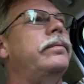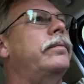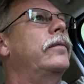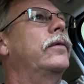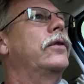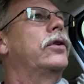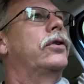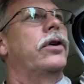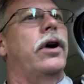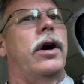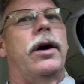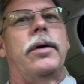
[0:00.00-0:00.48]

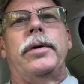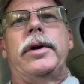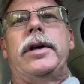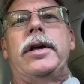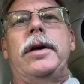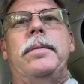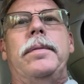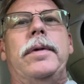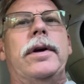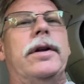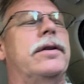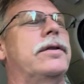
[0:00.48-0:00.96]
Sorry, we
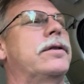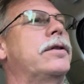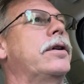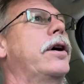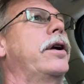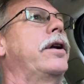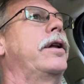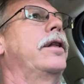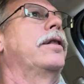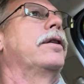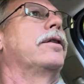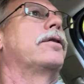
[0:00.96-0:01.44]
keep getting
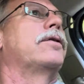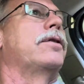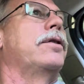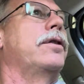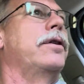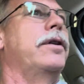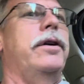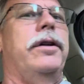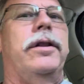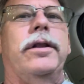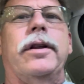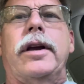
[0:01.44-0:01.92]
sun in the
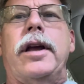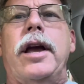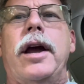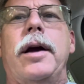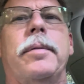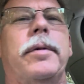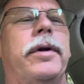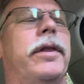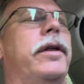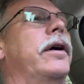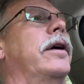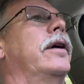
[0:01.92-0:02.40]
screen, in the
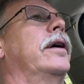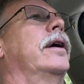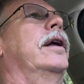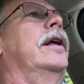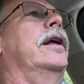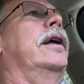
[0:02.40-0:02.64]
camera there.